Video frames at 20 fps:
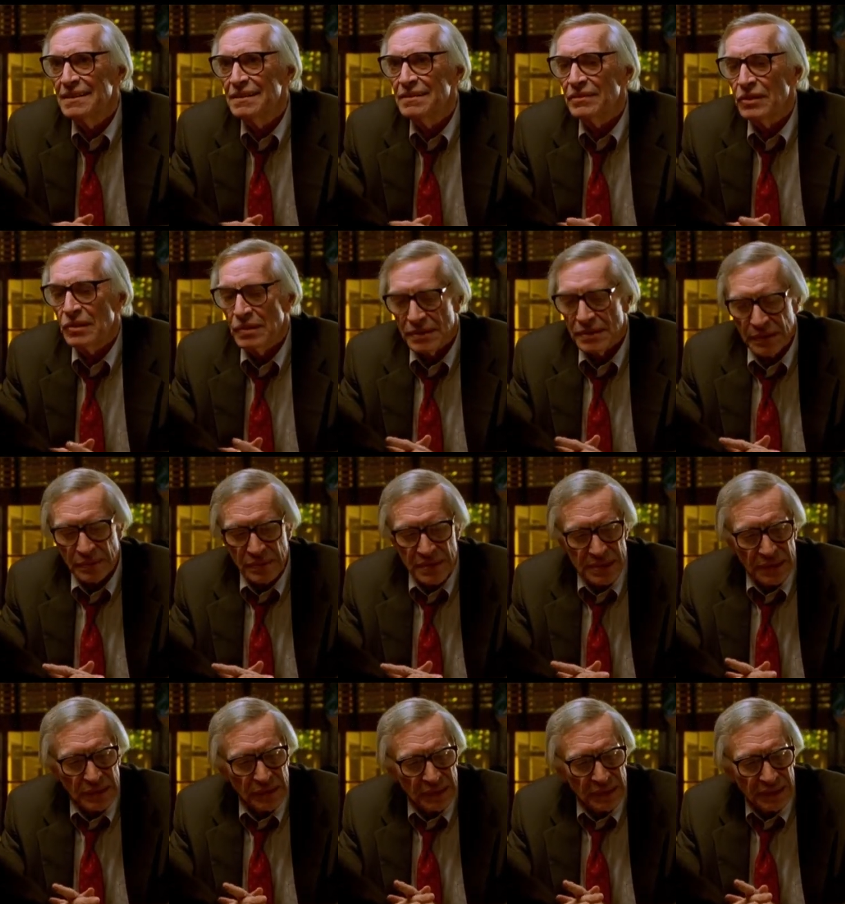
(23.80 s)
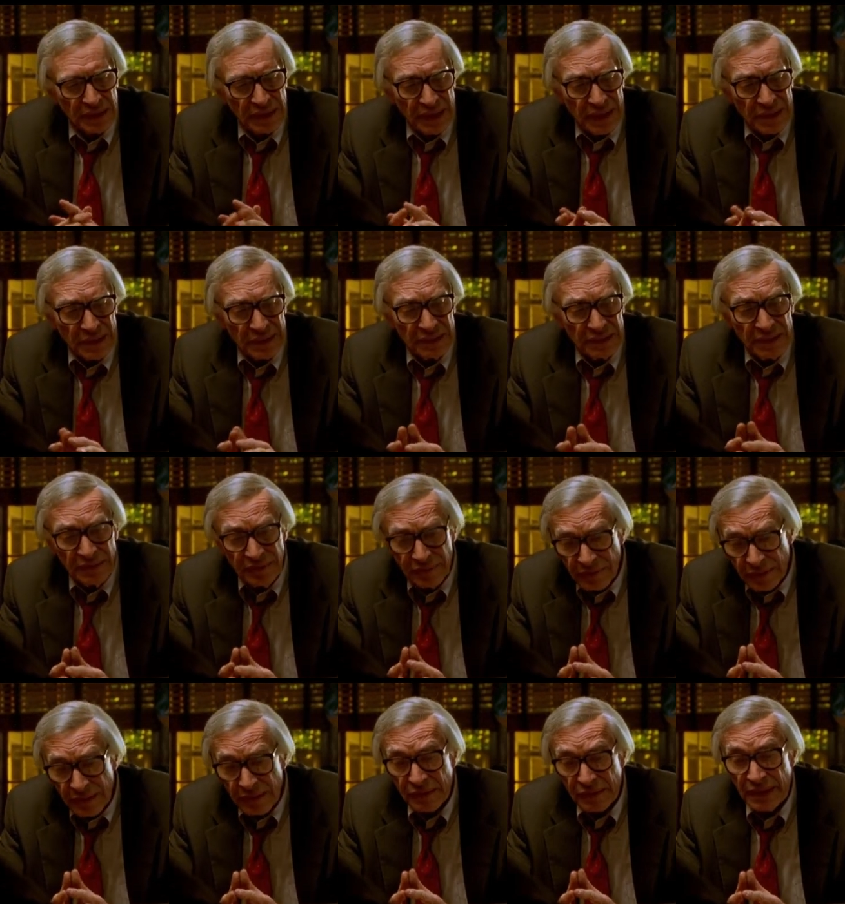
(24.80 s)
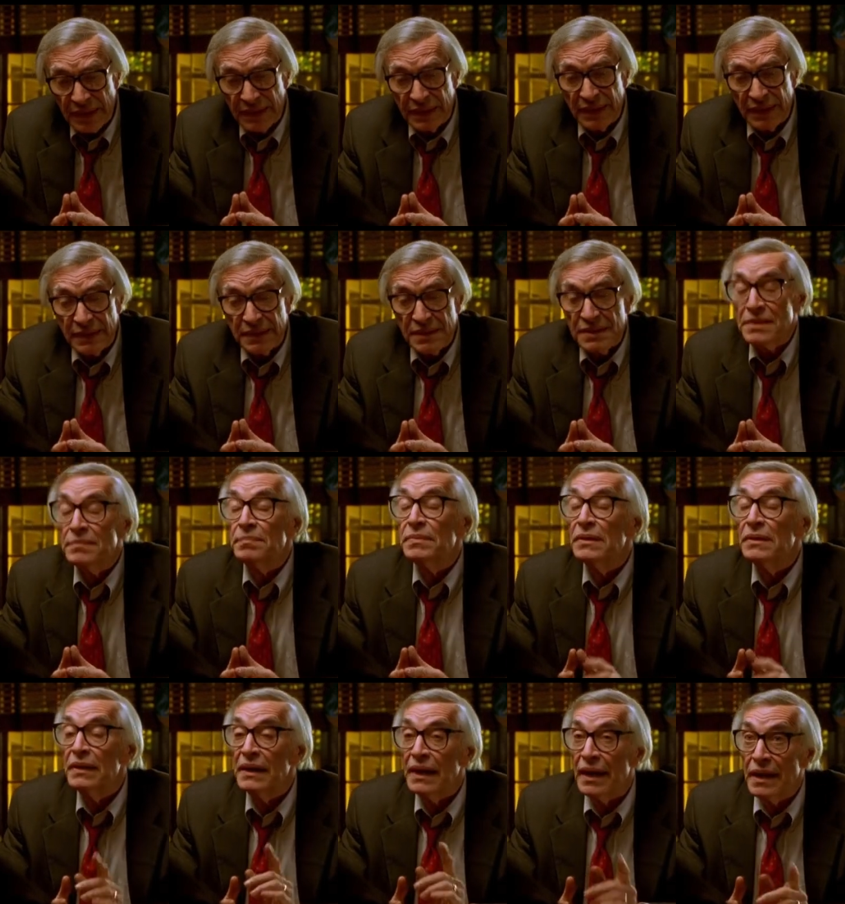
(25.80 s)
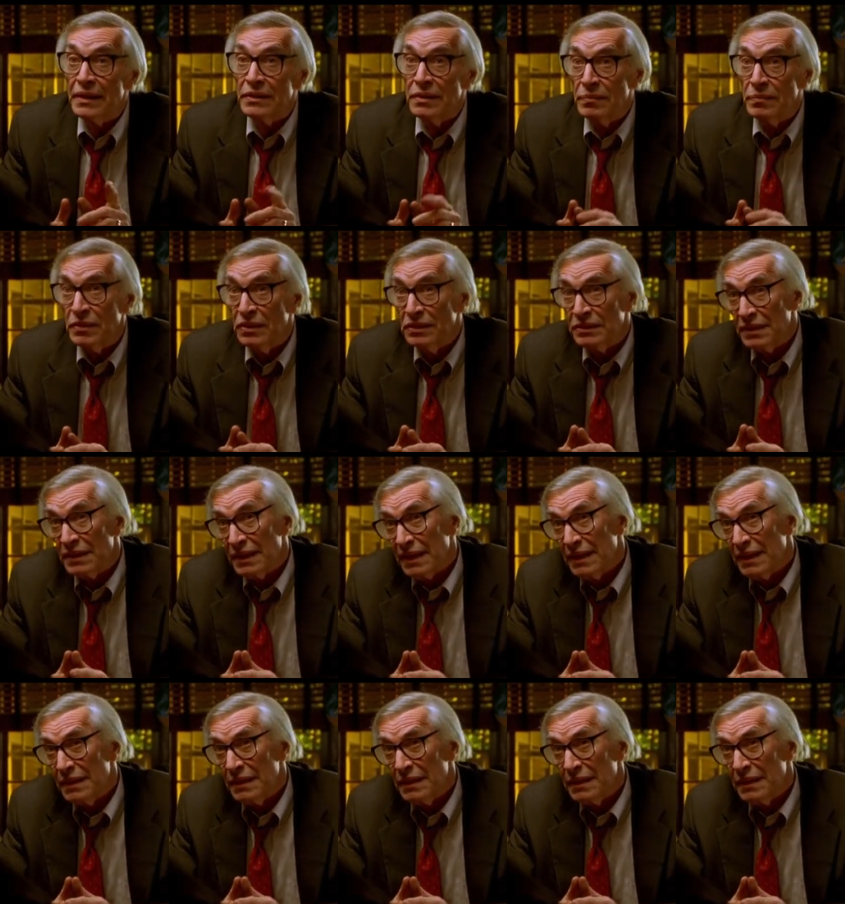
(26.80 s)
Of course, it was an altogether different trick, that disappearing act you pulled today